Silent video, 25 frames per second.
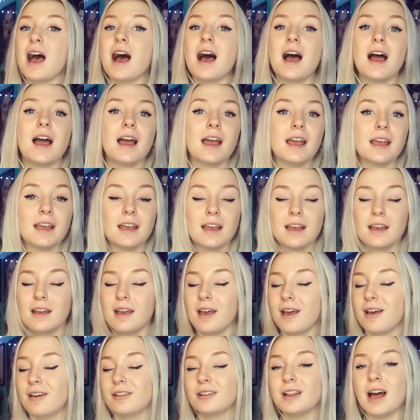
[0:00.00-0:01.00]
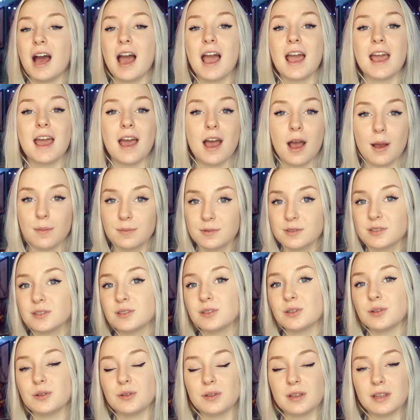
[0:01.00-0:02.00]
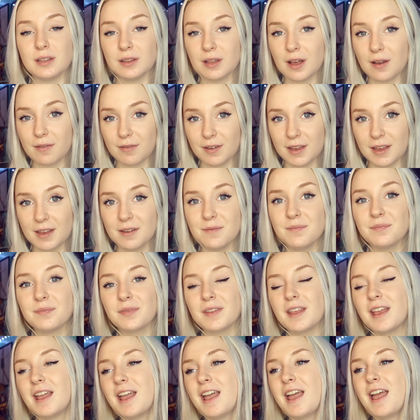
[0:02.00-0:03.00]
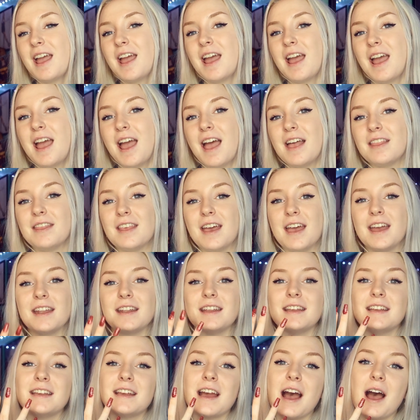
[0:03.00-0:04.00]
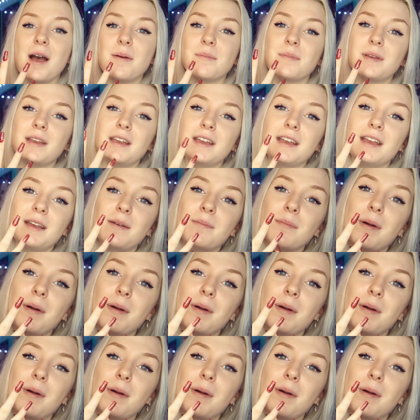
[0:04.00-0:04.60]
I I absolutely love it. And then he got me